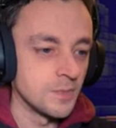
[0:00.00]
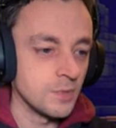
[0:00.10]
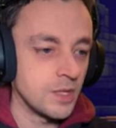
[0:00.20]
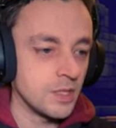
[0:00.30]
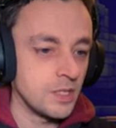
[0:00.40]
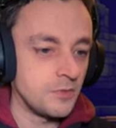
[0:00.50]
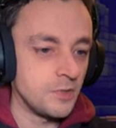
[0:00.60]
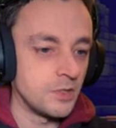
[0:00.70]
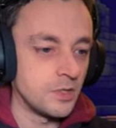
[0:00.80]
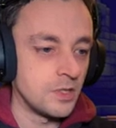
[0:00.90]
Well, if
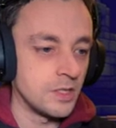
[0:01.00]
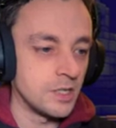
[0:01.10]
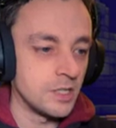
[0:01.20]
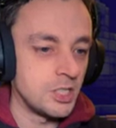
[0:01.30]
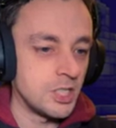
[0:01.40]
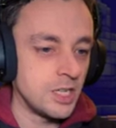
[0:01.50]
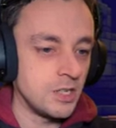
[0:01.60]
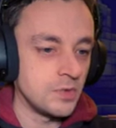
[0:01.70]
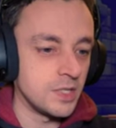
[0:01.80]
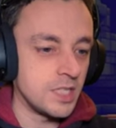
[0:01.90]
you're
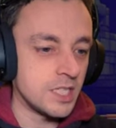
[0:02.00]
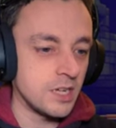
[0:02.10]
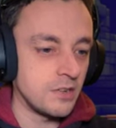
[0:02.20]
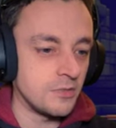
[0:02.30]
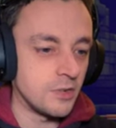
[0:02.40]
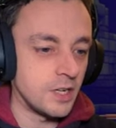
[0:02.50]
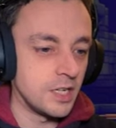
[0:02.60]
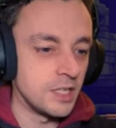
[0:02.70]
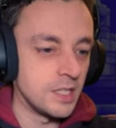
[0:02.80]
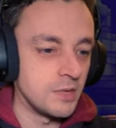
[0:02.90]
genuinely
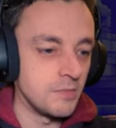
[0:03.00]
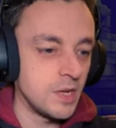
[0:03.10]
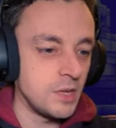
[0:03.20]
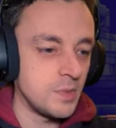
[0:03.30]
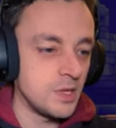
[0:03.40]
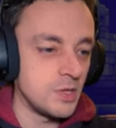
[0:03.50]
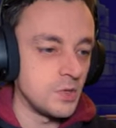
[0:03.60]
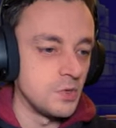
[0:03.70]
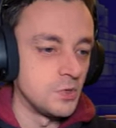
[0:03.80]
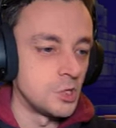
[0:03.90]
terrified, then maybe
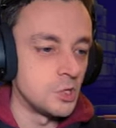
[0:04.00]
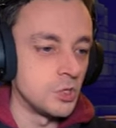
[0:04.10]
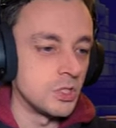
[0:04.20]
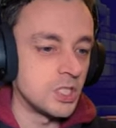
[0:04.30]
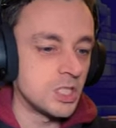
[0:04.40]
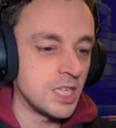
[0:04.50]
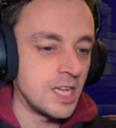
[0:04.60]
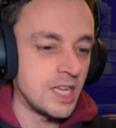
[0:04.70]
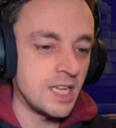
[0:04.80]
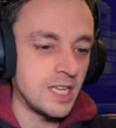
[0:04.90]
you should
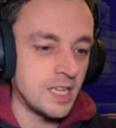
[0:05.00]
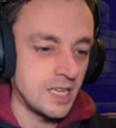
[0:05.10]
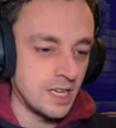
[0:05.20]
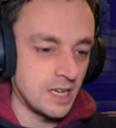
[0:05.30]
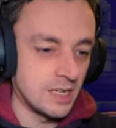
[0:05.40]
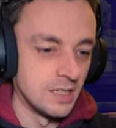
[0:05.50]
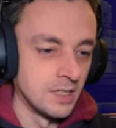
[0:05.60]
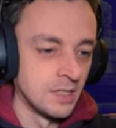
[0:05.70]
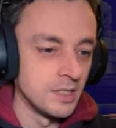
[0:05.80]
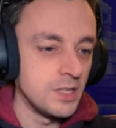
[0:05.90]
stay here.
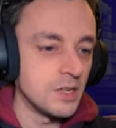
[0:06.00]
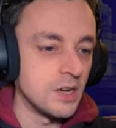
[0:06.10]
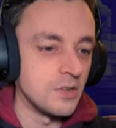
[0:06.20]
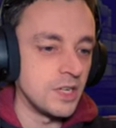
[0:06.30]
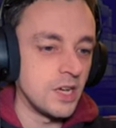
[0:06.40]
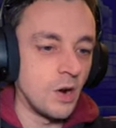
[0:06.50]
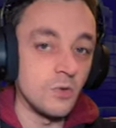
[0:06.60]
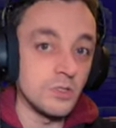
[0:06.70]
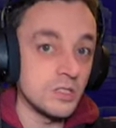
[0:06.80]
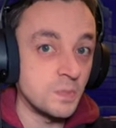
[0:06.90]
You'd only
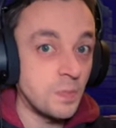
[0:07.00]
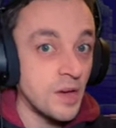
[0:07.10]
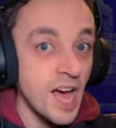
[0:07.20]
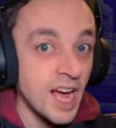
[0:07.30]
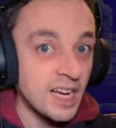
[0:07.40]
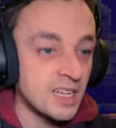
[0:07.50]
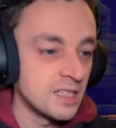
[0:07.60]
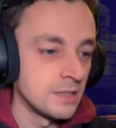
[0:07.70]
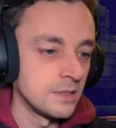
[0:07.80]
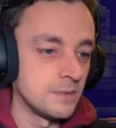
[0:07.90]
hold us back.
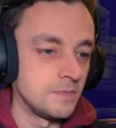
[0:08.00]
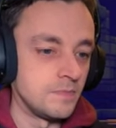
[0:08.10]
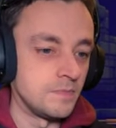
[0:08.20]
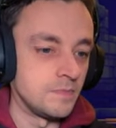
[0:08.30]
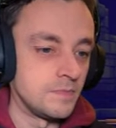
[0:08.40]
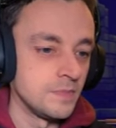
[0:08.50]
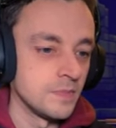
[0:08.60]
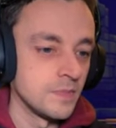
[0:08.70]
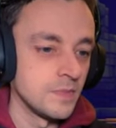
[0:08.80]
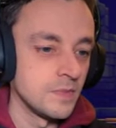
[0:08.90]
Hmm.
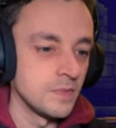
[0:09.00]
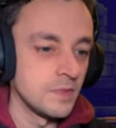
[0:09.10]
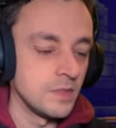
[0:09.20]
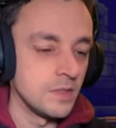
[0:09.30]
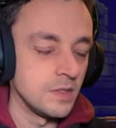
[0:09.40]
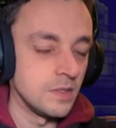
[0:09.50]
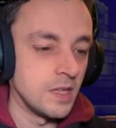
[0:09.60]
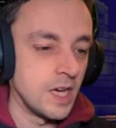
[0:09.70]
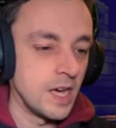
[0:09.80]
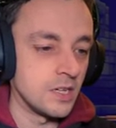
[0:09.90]

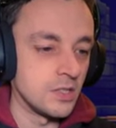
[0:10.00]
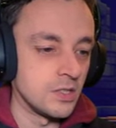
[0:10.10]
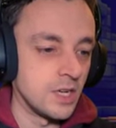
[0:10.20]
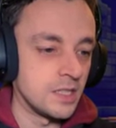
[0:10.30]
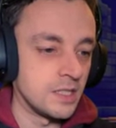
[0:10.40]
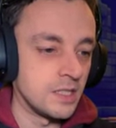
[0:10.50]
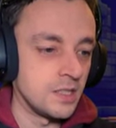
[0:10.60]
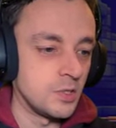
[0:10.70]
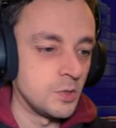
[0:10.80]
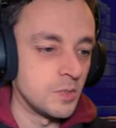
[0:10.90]
Yeah, good idea.
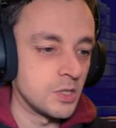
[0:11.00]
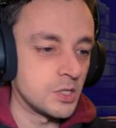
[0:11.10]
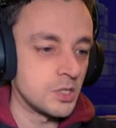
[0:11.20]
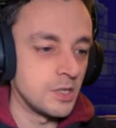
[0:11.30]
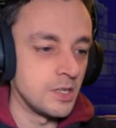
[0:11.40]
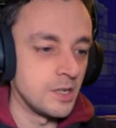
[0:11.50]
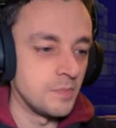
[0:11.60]
You much uh,